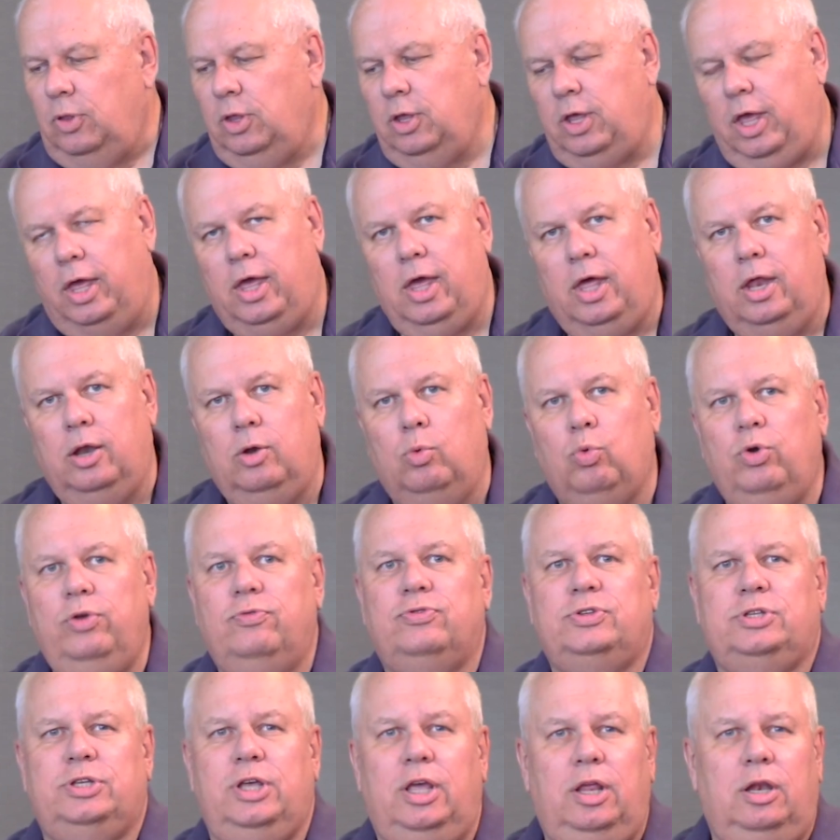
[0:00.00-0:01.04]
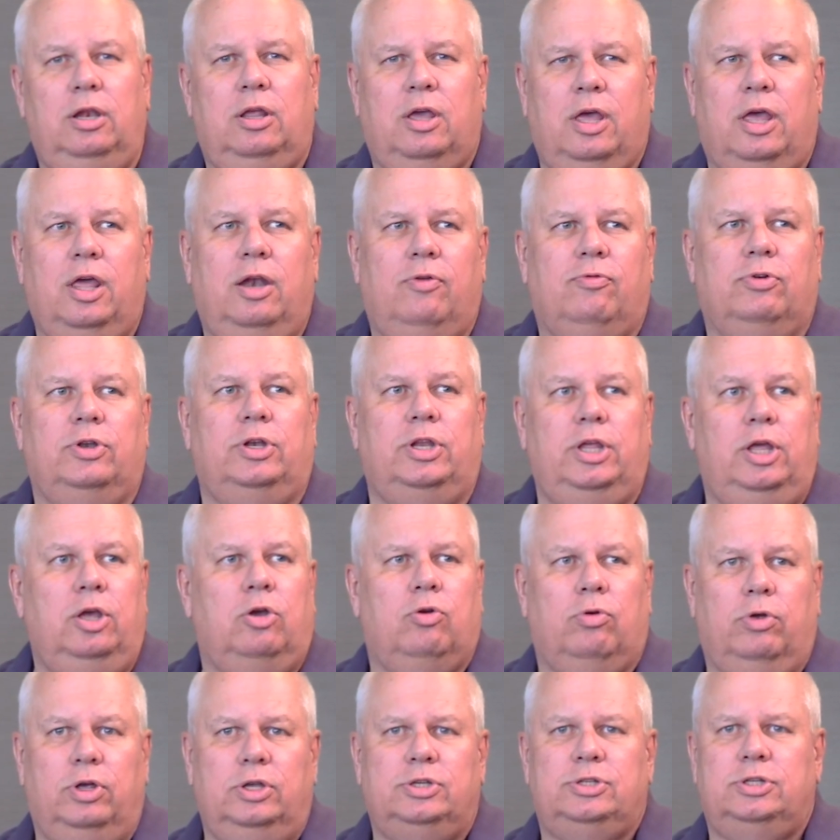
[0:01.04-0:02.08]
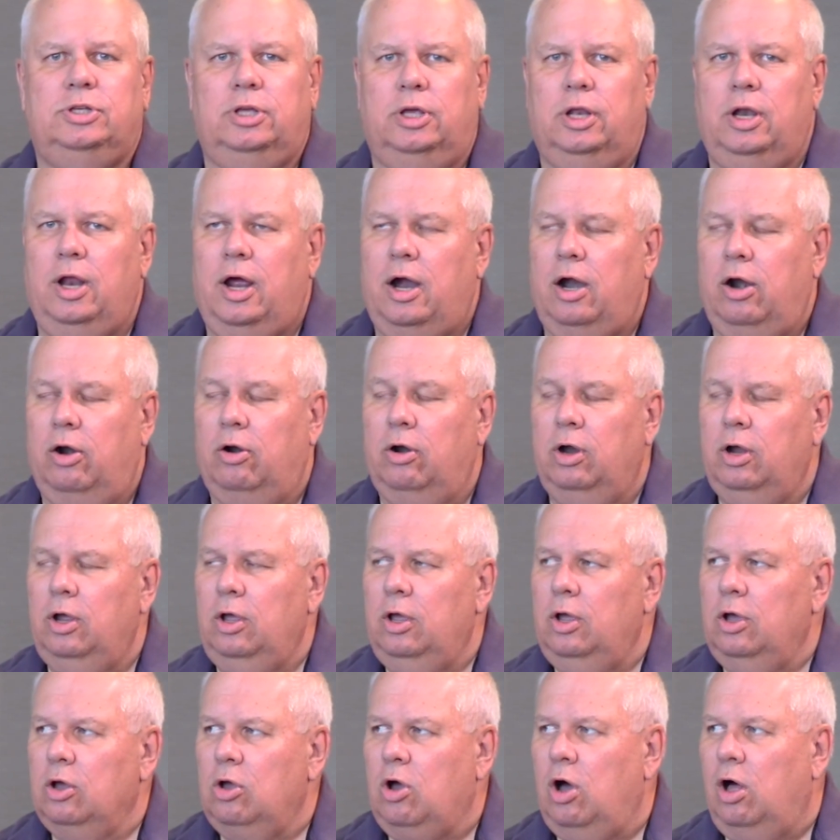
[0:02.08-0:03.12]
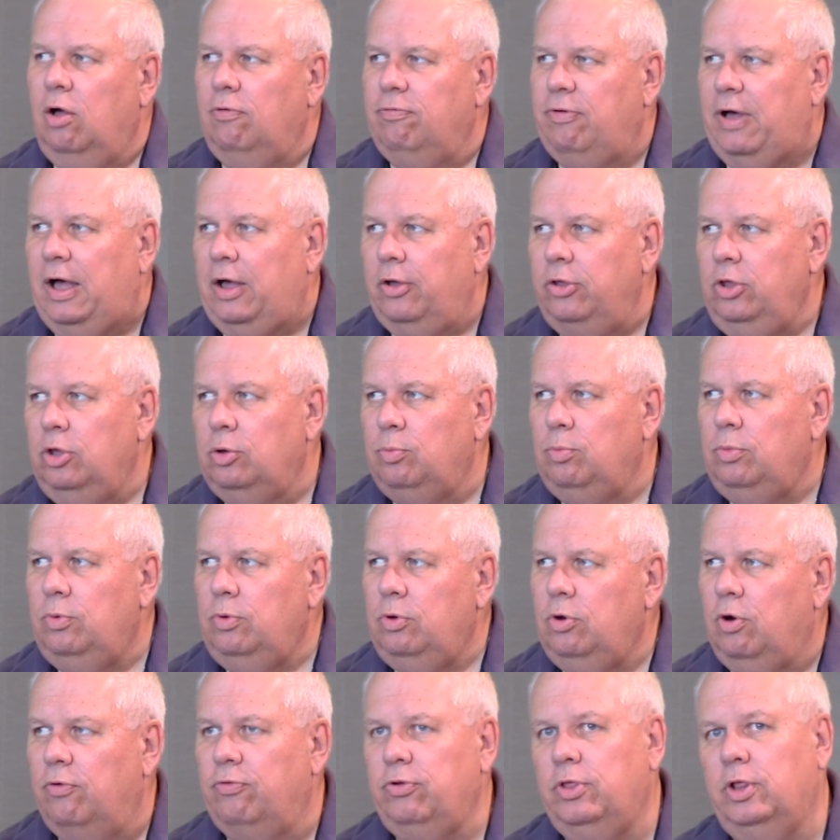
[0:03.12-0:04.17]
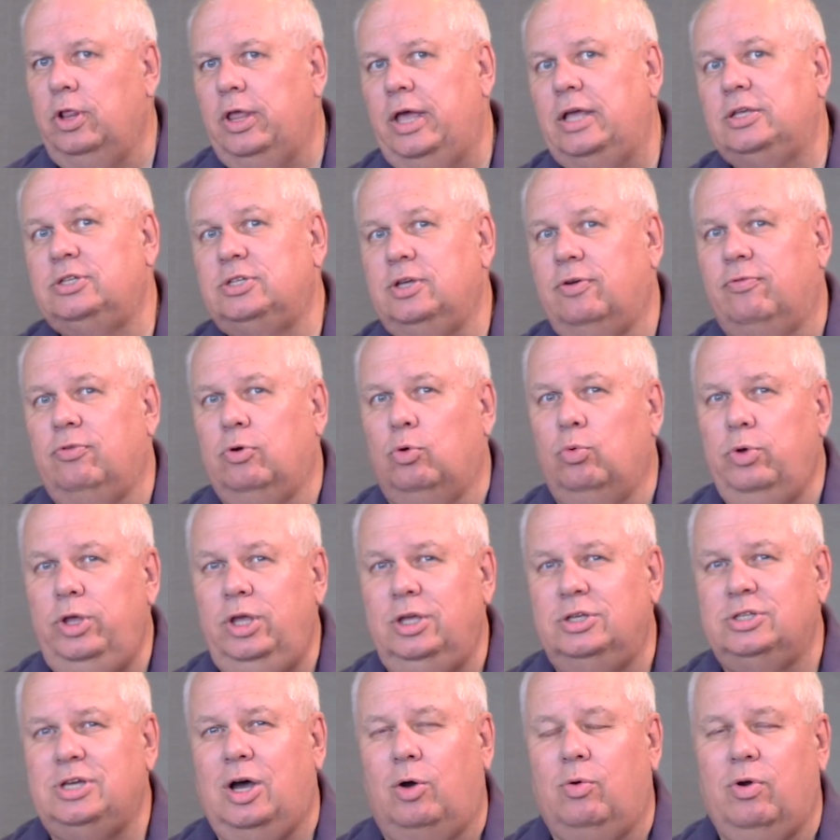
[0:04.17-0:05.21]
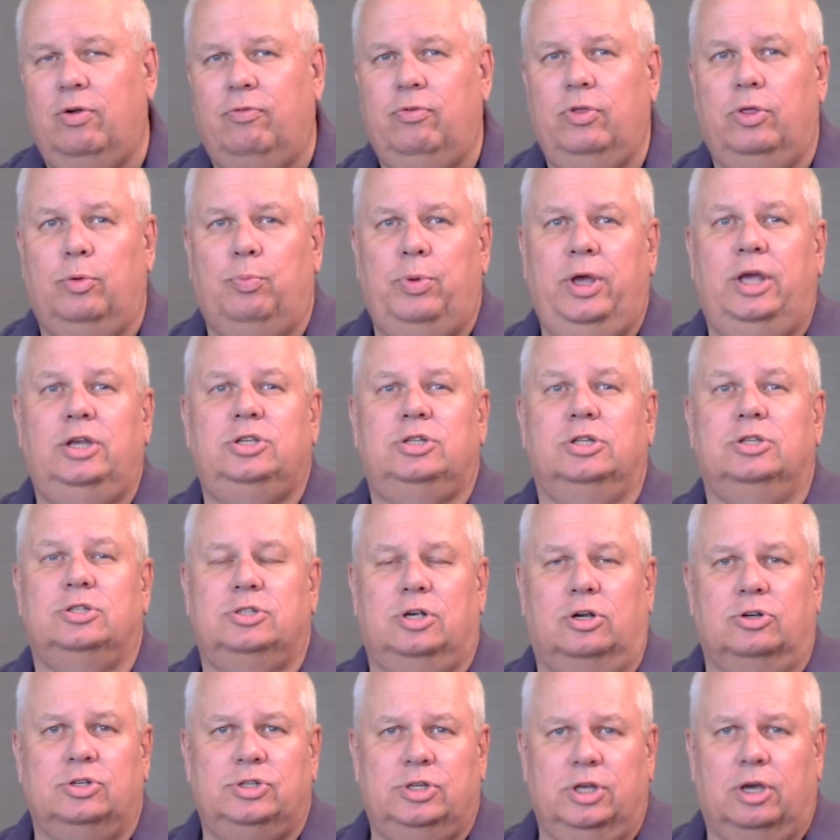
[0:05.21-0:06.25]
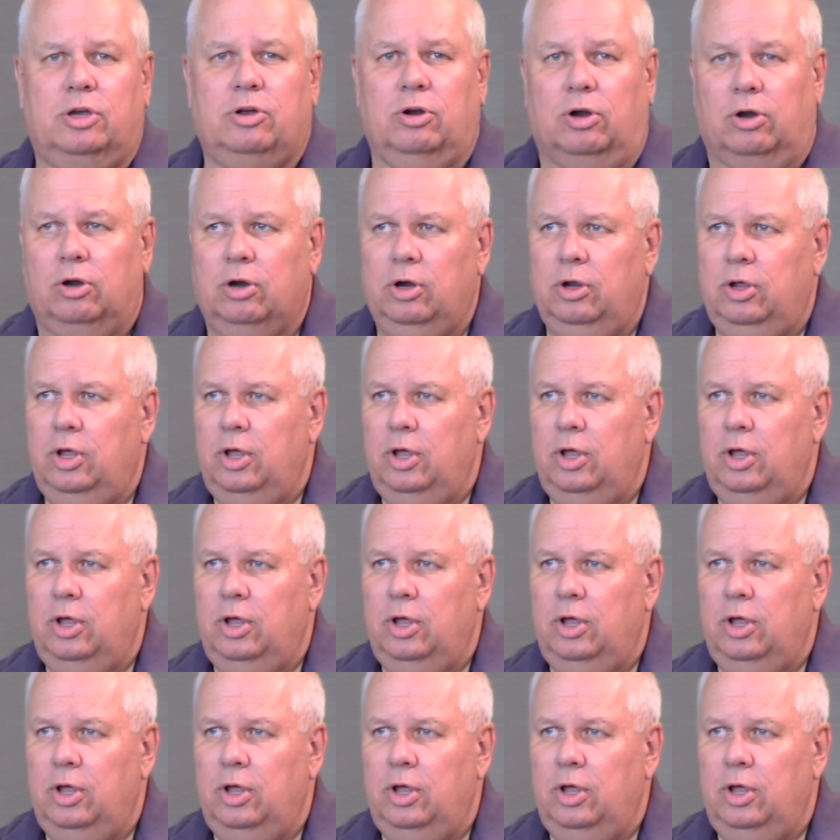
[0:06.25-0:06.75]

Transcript: And we've seen kind of a decrease in our call volume over the last several weeks. However, the patients are sicker.